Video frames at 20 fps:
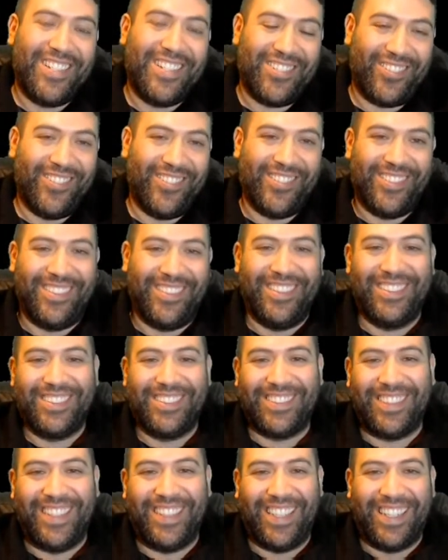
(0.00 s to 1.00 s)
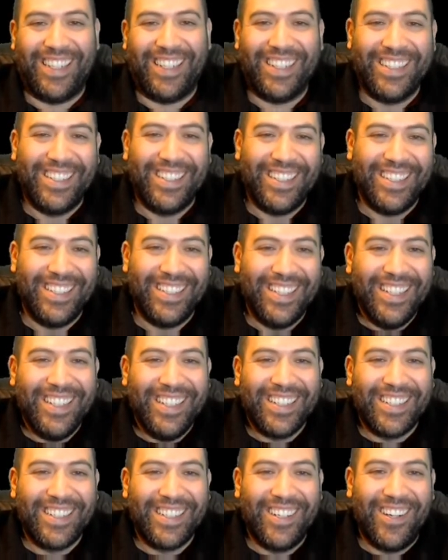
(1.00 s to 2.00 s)
shoulders. Like,
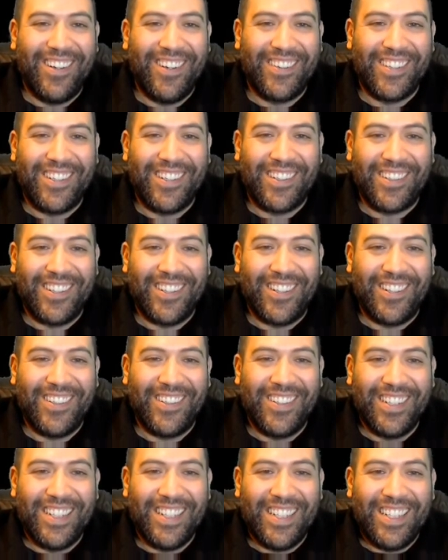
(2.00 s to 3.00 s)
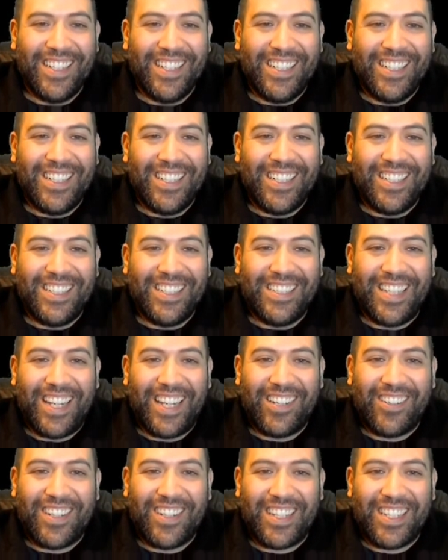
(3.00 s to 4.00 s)
no, no, no.
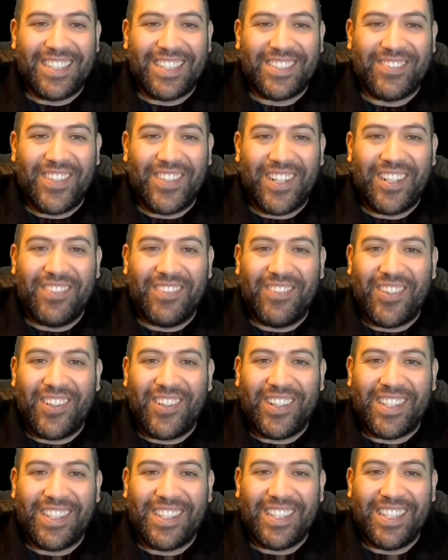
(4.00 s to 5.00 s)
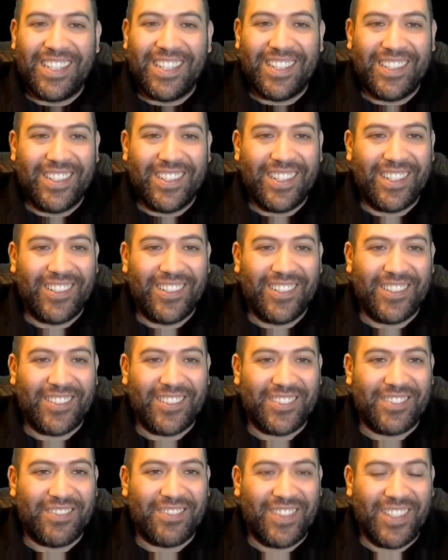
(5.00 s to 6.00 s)
Integrity is very important. Look at all
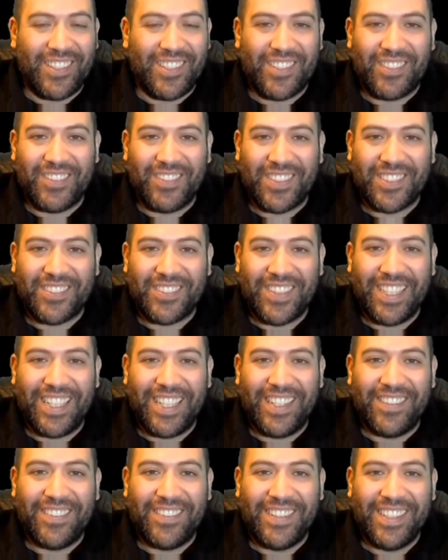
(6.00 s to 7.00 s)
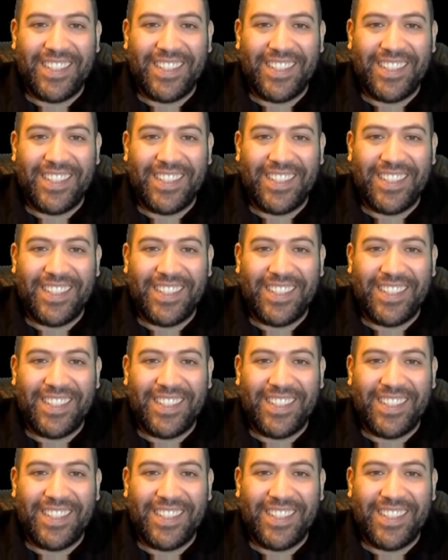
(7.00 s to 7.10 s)
those vulnerables we have.